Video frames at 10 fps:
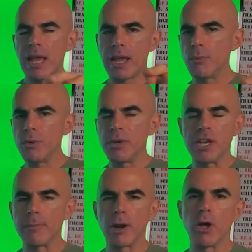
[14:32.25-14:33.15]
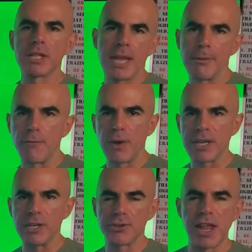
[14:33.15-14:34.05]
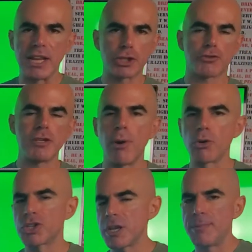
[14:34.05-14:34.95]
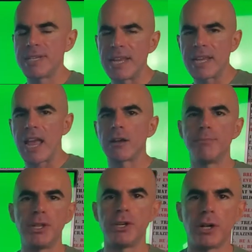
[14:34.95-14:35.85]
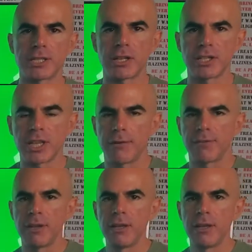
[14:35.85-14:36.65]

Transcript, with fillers: and we, we hear about all the time on the fucking internet extreme ownership and take accountability and all this other stuff.